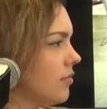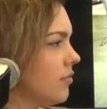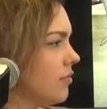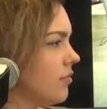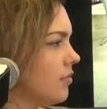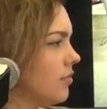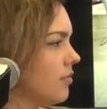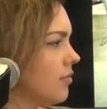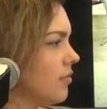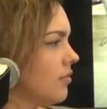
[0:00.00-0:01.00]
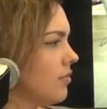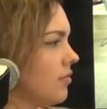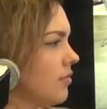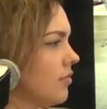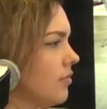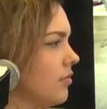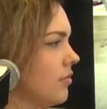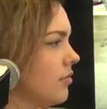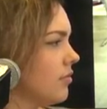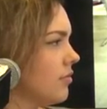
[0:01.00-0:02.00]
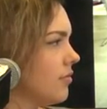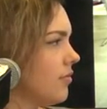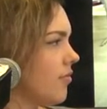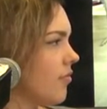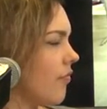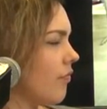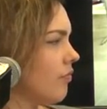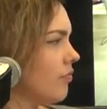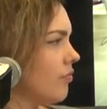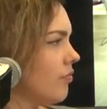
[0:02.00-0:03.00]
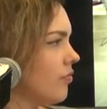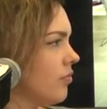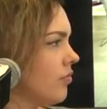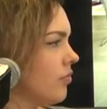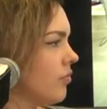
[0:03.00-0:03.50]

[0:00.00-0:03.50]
No words are spoken by the person on screen.